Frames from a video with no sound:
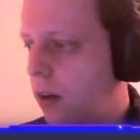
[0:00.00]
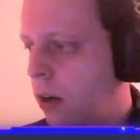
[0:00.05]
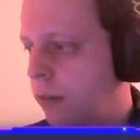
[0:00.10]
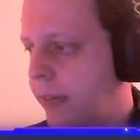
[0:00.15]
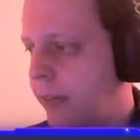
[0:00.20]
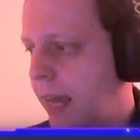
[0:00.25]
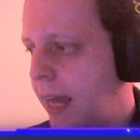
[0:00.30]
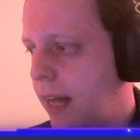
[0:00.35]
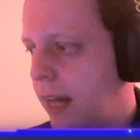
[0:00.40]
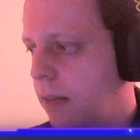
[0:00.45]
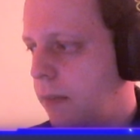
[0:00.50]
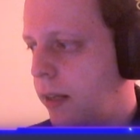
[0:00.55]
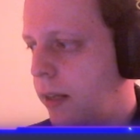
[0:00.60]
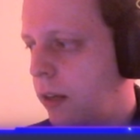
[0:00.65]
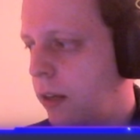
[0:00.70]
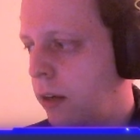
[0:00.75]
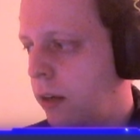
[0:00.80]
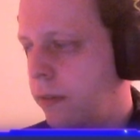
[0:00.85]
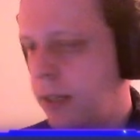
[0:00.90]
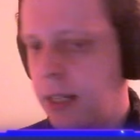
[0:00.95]
Gallibly
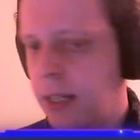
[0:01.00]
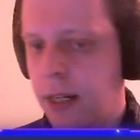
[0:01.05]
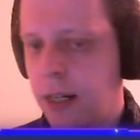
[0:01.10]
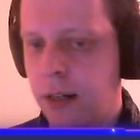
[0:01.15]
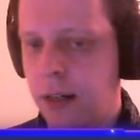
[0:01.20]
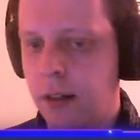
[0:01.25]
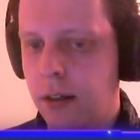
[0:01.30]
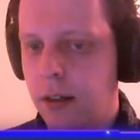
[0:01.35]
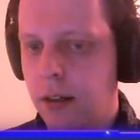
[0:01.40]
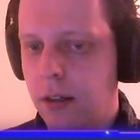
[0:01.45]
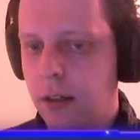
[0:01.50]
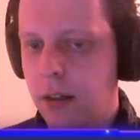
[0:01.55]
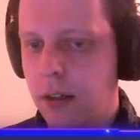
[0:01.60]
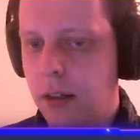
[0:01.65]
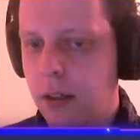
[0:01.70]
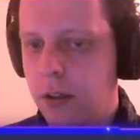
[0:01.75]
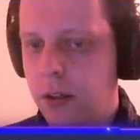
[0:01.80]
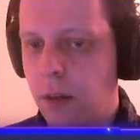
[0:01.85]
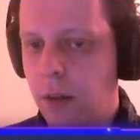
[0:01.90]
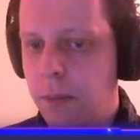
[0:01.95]
over here.
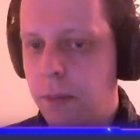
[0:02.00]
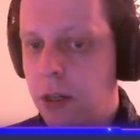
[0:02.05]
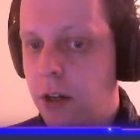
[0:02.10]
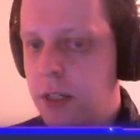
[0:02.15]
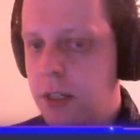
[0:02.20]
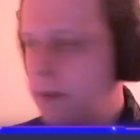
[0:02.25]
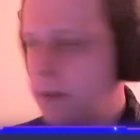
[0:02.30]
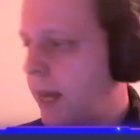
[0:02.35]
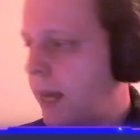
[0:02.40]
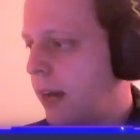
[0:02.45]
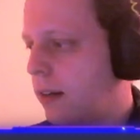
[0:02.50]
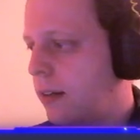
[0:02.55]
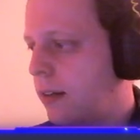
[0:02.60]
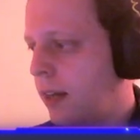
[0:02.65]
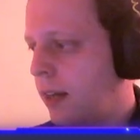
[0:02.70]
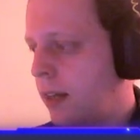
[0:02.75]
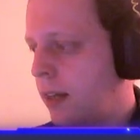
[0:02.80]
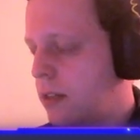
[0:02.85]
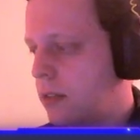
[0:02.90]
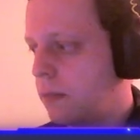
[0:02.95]
So because of that,
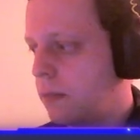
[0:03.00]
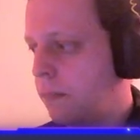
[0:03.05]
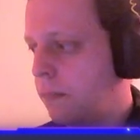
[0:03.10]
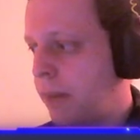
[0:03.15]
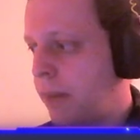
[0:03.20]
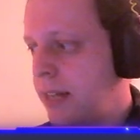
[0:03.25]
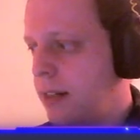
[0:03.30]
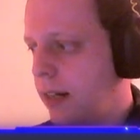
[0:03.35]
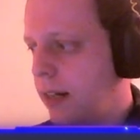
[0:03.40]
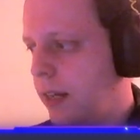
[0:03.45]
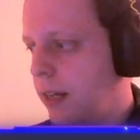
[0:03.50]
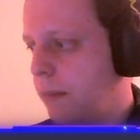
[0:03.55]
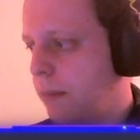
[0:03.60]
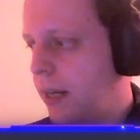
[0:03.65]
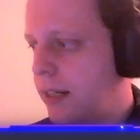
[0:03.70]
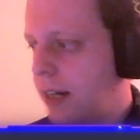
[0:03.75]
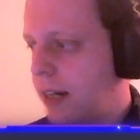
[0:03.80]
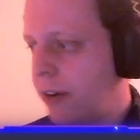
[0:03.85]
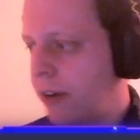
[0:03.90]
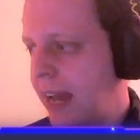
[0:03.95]
it's basically a
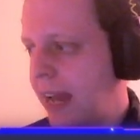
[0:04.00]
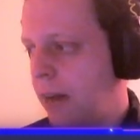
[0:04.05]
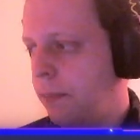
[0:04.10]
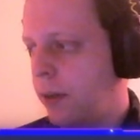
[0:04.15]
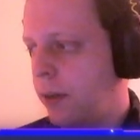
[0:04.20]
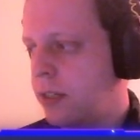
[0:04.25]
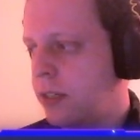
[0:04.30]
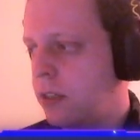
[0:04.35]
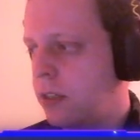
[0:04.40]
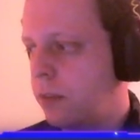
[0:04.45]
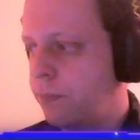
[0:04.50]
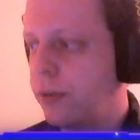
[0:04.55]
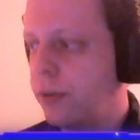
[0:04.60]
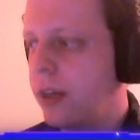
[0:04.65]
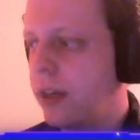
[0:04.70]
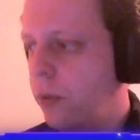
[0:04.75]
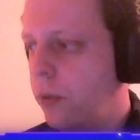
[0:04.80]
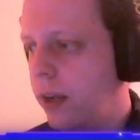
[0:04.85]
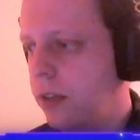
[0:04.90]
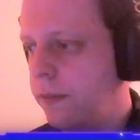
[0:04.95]
military outpost. It's a
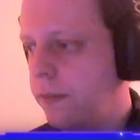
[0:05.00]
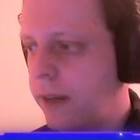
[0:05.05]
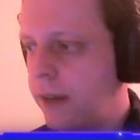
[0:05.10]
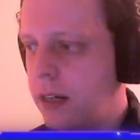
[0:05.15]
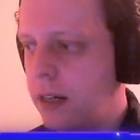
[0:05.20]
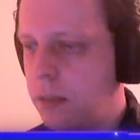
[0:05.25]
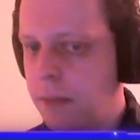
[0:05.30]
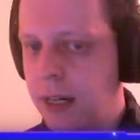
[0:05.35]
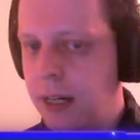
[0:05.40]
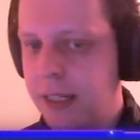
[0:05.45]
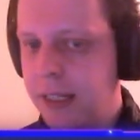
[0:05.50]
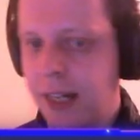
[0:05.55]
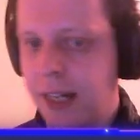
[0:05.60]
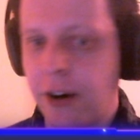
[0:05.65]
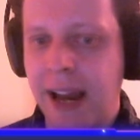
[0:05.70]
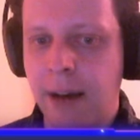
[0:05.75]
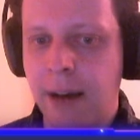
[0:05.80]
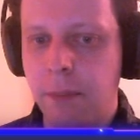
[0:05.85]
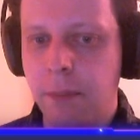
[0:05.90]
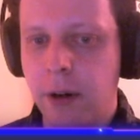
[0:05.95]
pretty well defended military
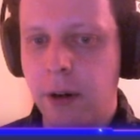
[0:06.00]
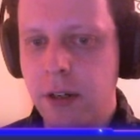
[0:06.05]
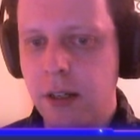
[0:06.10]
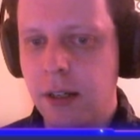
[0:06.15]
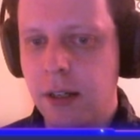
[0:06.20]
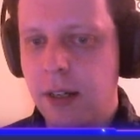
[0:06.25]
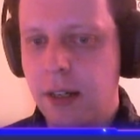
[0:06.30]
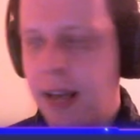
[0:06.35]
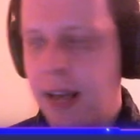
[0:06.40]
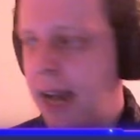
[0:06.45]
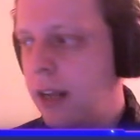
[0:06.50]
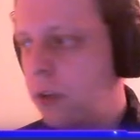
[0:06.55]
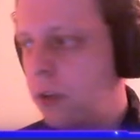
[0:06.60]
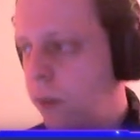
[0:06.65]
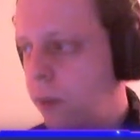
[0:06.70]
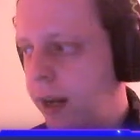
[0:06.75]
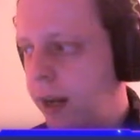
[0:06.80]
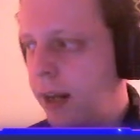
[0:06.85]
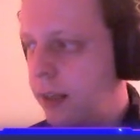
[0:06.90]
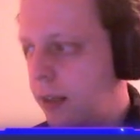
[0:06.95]
outpost, and it's
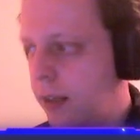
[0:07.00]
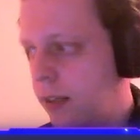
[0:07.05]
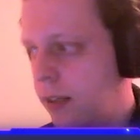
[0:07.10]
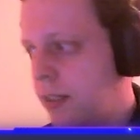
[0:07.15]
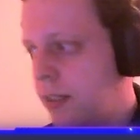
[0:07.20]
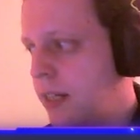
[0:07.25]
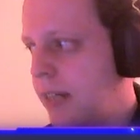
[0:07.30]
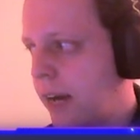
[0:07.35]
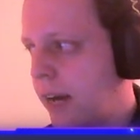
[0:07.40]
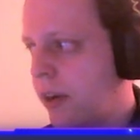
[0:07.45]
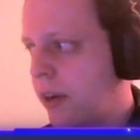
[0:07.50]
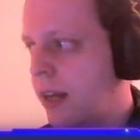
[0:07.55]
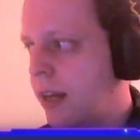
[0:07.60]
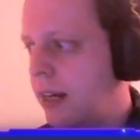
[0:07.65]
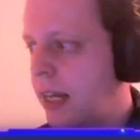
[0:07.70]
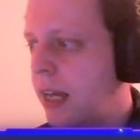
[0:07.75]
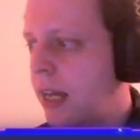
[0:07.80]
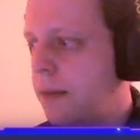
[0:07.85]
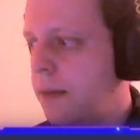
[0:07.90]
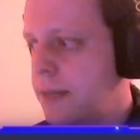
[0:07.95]
where Cinderia
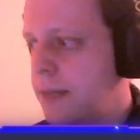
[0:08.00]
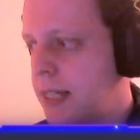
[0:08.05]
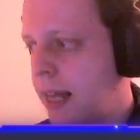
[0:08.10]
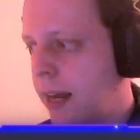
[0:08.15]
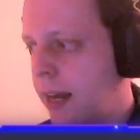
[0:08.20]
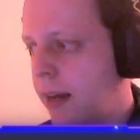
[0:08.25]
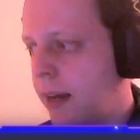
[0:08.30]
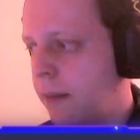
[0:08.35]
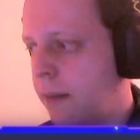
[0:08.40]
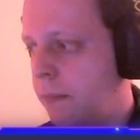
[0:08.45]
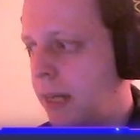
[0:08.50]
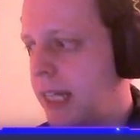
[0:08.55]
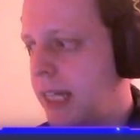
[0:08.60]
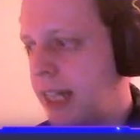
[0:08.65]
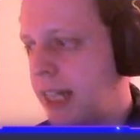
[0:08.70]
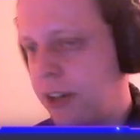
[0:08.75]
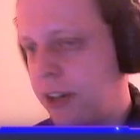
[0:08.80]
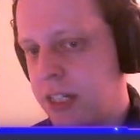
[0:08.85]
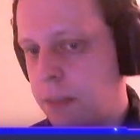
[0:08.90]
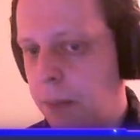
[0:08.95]
leaves their
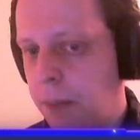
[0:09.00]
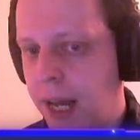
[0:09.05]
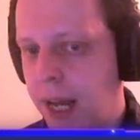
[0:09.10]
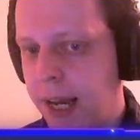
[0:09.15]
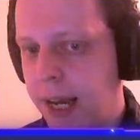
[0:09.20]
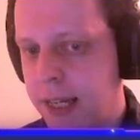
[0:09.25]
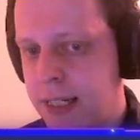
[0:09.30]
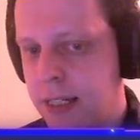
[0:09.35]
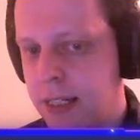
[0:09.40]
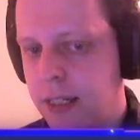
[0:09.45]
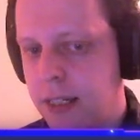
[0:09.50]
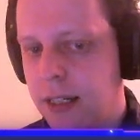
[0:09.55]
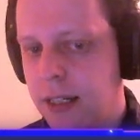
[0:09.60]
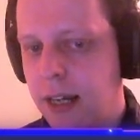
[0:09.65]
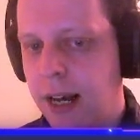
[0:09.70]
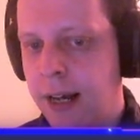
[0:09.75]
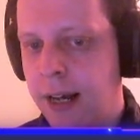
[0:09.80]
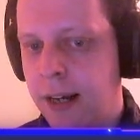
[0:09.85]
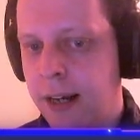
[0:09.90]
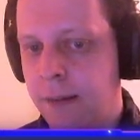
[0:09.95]
military supplies,
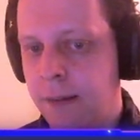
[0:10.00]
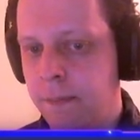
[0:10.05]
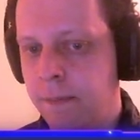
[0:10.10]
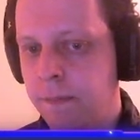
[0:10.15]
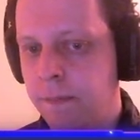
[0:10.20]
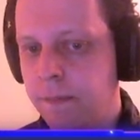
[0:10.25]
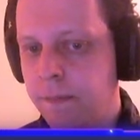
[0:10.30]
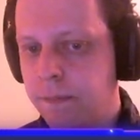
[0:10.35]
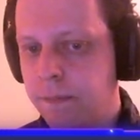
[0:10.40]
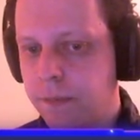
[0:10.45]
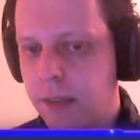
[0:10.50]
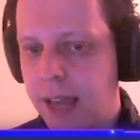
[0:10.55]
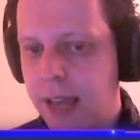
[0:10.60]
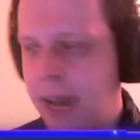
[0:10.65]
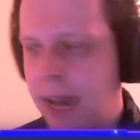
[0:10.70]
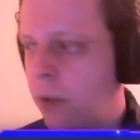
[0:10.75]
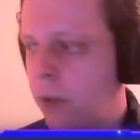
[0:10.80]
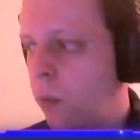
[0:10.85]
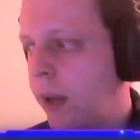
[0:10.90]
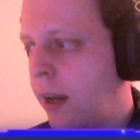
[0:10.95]
and
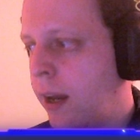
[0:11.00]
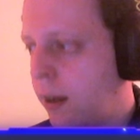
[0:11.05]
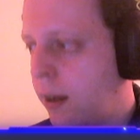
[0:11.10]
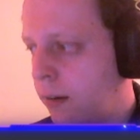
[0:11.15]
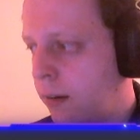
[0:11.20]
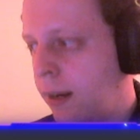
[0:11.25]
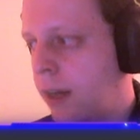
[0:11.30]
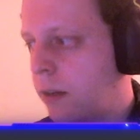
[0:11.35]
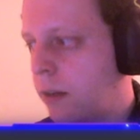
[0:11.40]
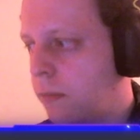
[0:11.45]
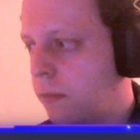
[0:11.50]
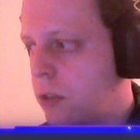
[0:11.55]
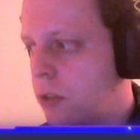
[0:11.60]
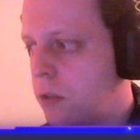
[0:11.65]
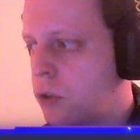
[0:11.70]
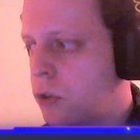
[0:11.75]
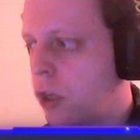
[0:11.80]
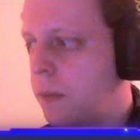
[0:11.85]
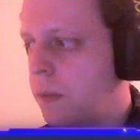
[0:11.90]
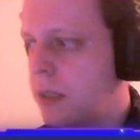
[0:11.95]
where like
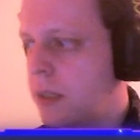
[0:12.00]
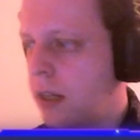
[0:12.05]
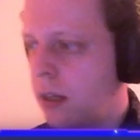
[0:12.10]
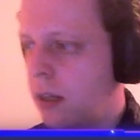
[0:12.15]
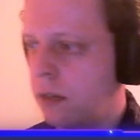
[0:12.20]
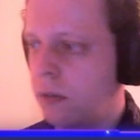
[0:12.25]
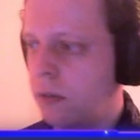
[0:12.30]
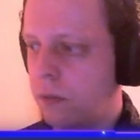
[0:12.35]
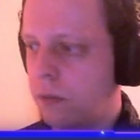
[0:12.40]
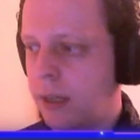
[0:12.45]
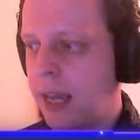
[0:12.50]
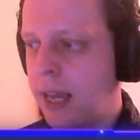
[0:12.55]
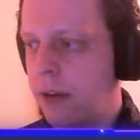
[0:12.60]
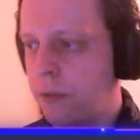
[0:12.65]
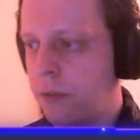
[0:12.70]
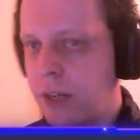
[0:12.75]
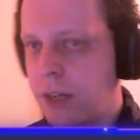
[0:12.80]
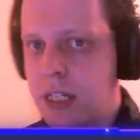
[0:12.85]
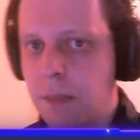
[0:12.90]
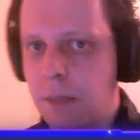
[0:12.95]
troops can get
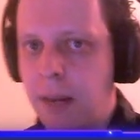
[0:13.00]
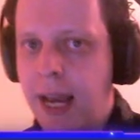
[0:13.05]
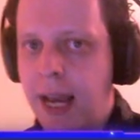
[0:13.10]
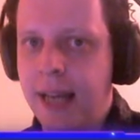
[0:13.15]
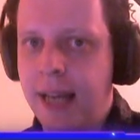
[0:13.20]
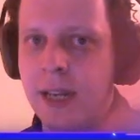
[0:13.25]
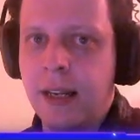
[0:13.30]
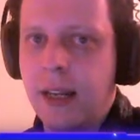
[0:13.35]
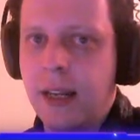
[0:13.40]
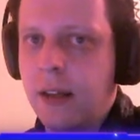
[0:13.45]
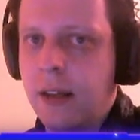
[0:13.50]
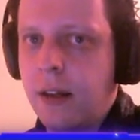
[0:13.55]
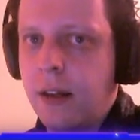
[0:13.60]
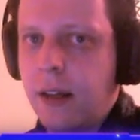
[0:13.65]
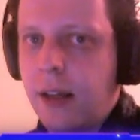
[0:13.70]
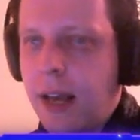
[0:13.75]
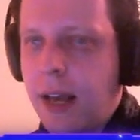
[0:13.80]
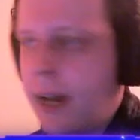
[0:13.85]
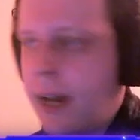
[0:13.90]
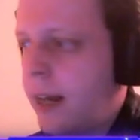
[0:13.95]
resupplied and
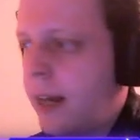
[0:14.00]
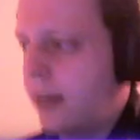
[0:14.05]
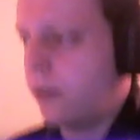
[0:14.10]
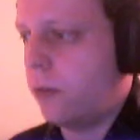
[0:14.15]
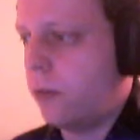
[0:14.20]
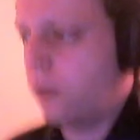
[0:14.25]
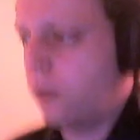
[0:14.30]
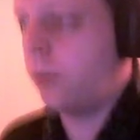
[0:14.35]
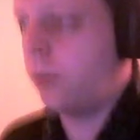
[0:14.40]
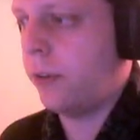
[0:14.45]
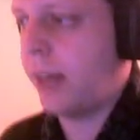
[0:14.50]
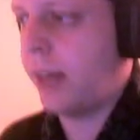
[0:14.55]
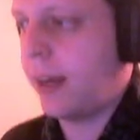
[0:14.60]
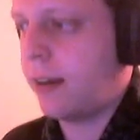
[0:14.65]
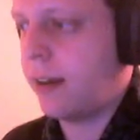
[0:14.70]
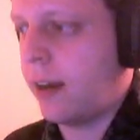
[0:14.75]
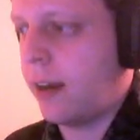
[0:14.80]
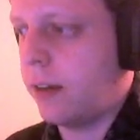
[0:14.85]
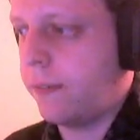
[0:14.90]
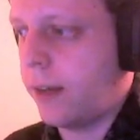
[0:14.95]
all of that
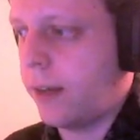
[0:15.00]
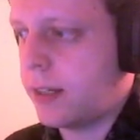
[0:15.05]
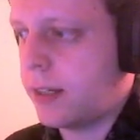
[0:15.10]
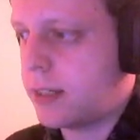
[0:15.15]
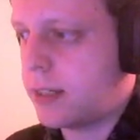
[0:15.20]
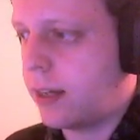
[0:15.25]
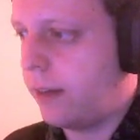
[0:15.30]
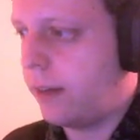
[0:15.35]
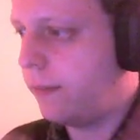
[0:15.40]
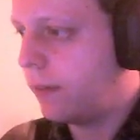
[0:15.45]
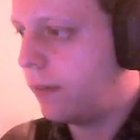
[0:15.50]
kind of fun stuff.